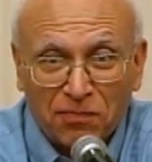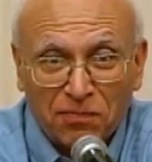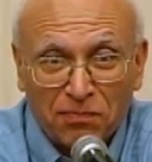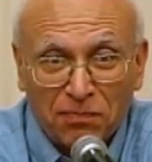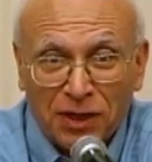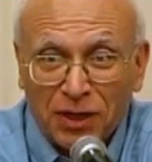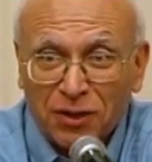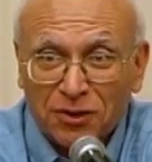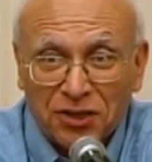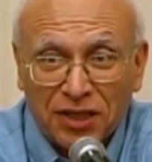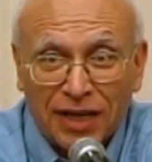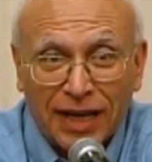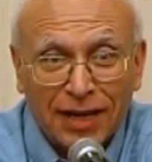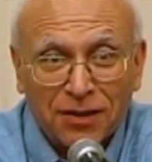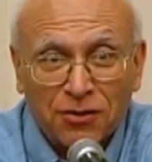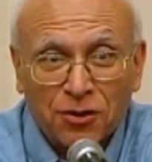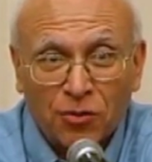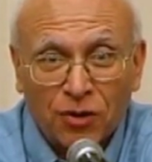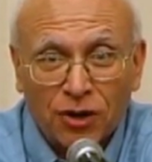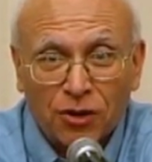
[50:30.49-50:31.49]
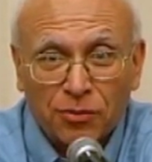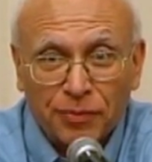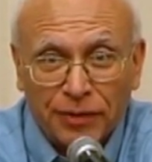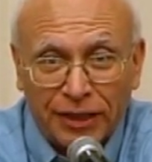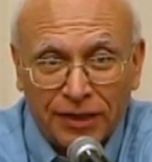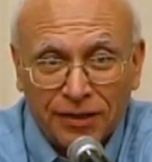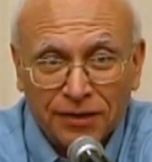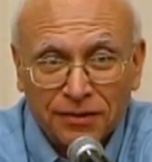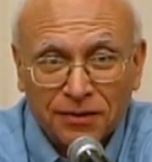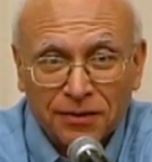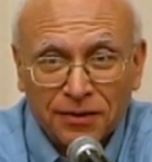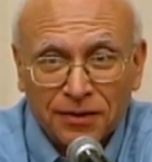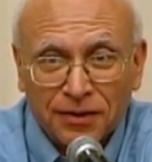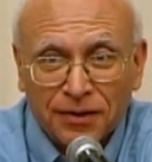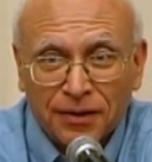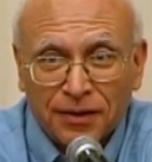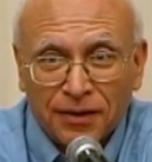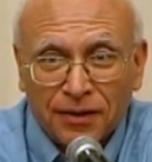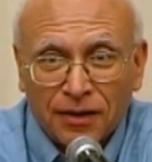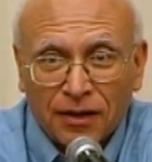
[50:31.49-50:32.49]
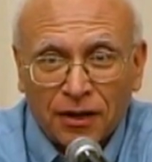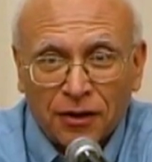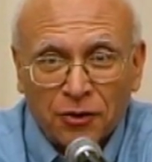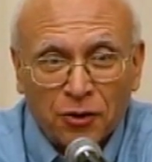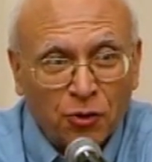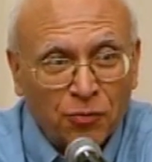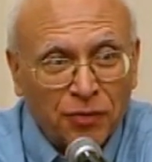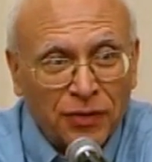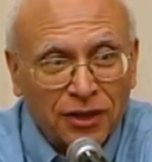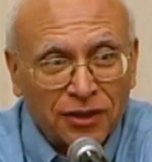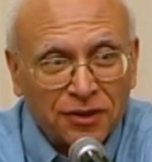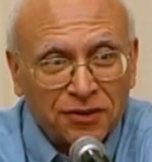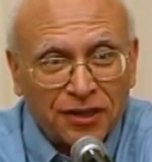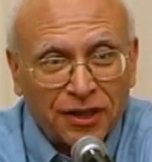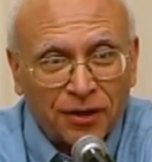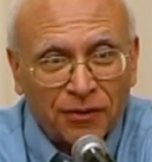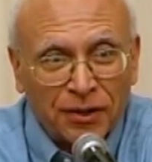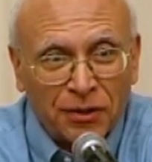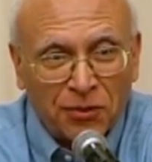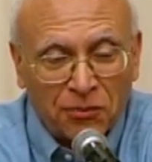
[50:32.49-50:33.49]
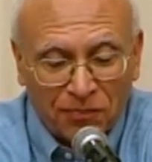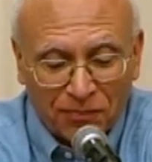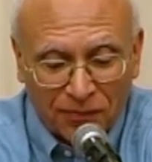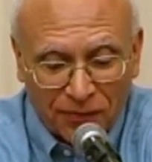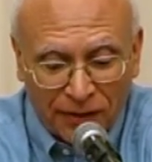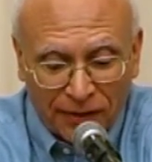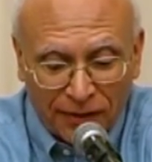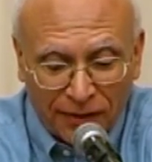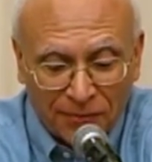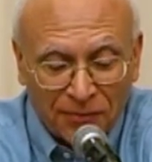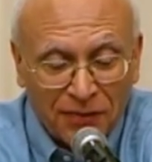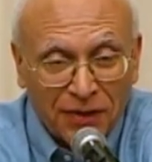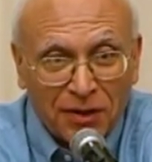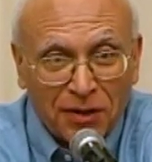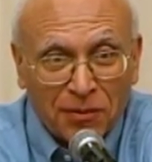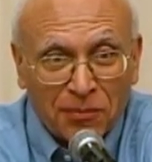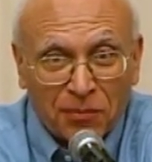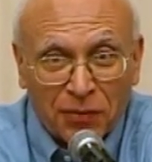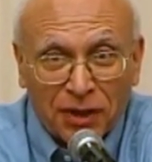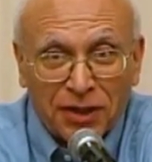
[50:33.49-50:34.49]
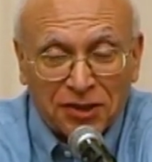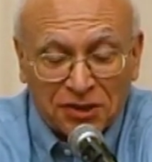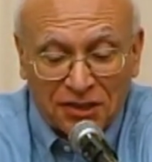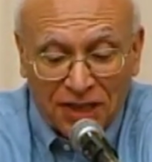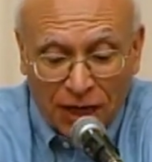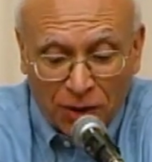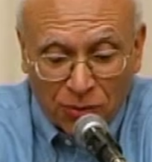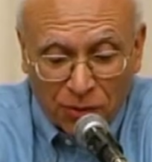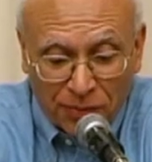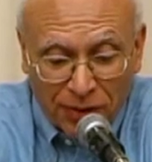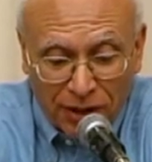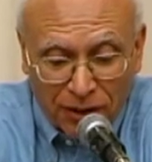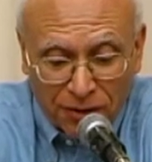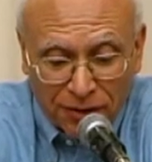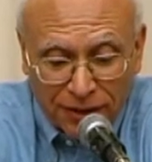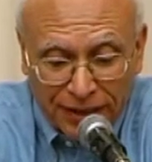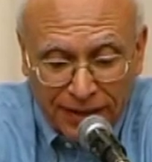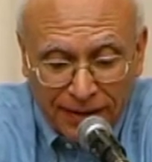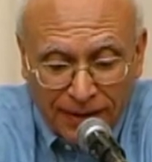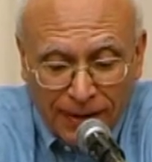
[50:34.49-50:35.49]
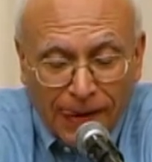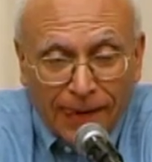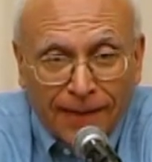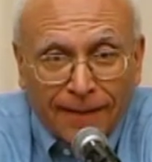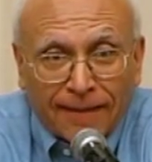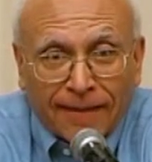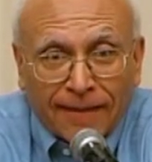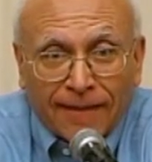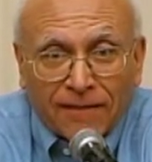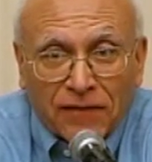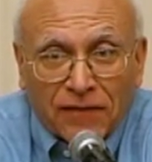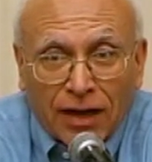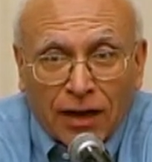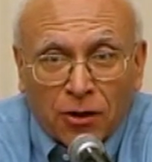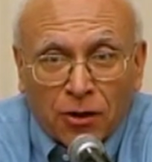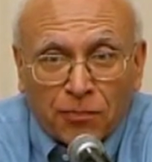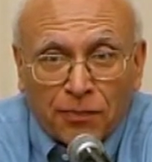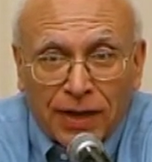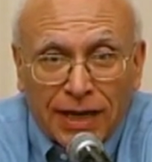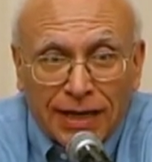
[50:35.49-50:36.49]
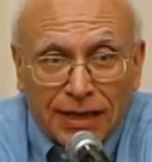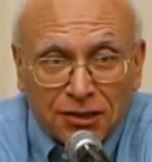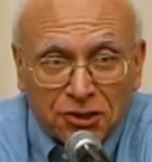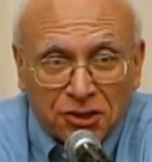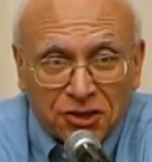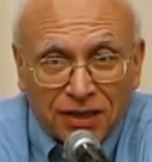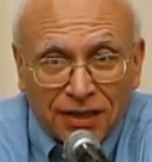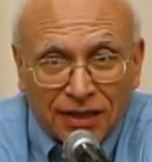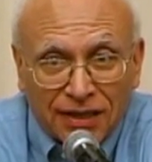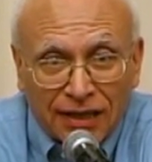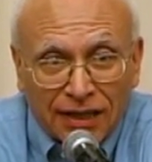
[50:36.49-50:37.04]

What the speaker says: because it had no army, no military, but is now a party, are based